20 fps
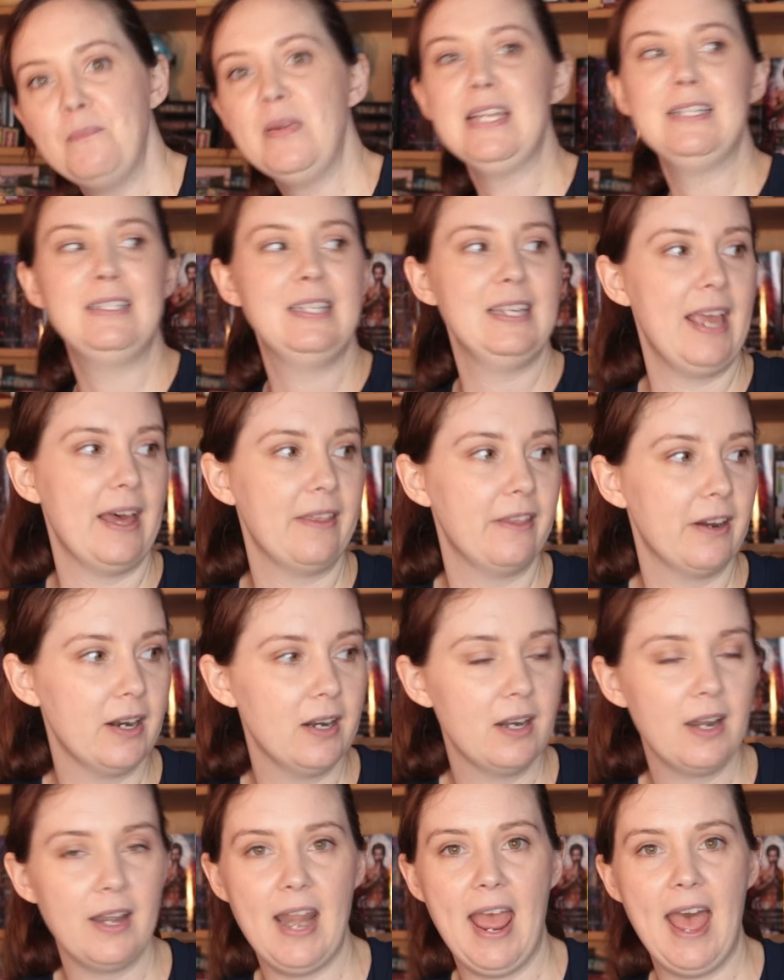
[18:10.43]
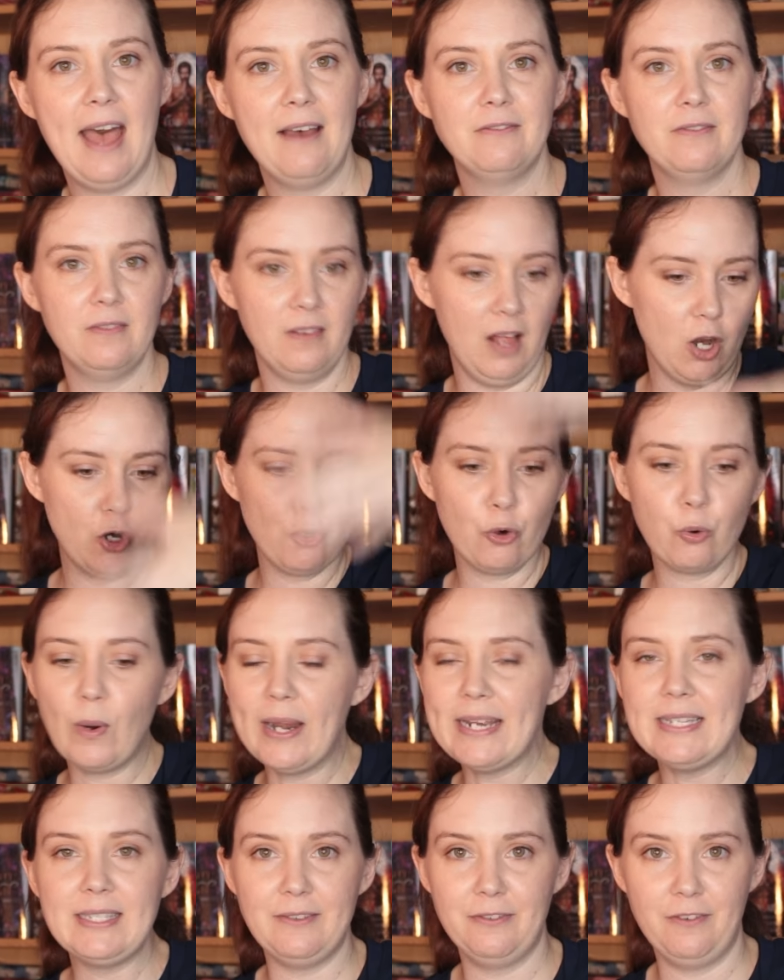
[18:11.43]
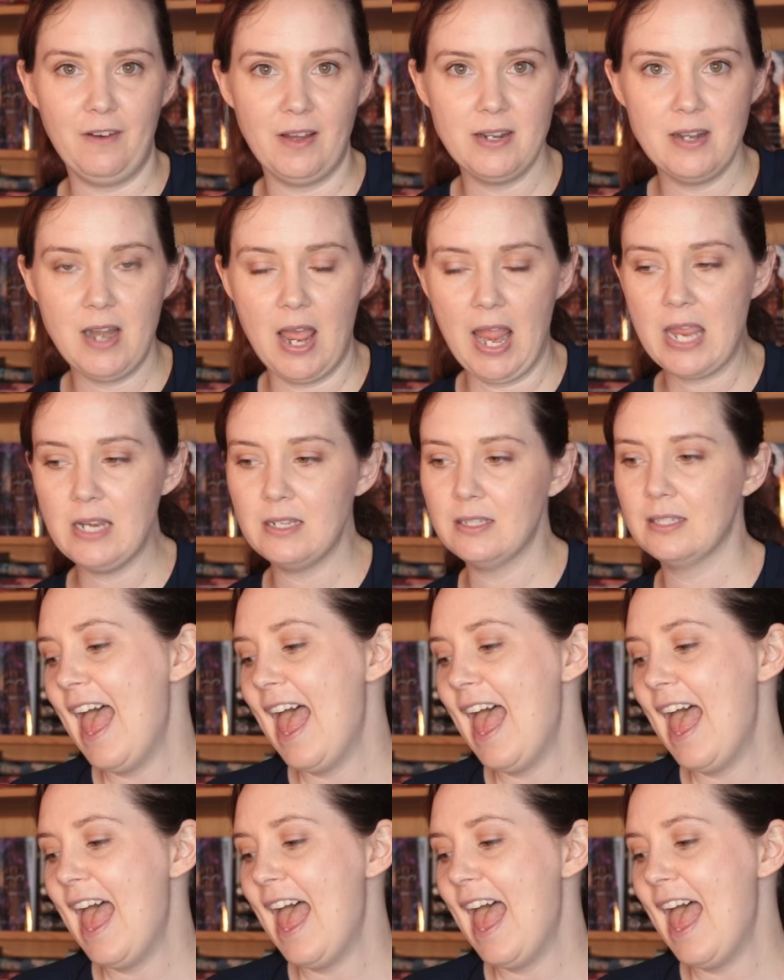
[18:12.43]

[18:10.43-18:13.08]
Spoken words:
be together and have a crazy fun night.